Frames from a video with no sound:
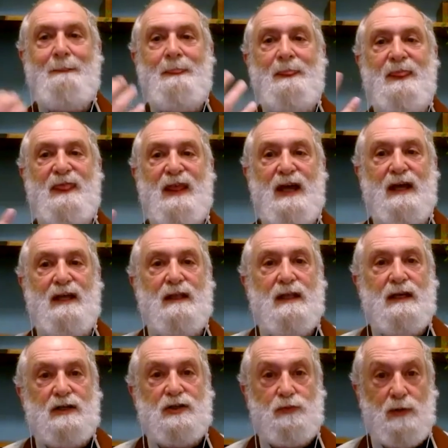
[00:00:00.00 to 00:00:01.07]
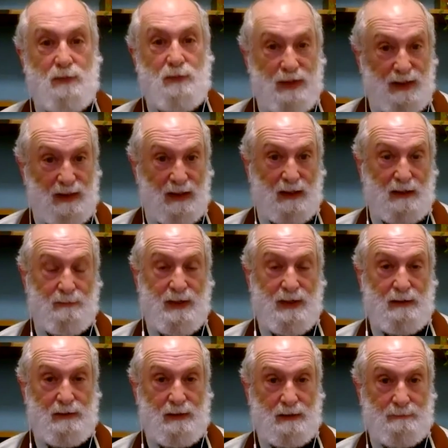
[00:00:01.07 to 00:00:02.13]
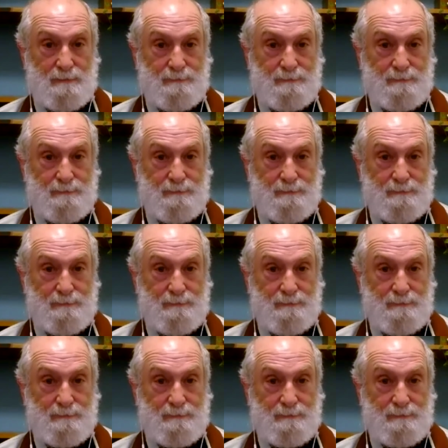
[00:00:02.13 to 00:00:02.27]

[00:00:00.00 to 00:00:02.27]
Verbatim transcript: Then there's what we think about it.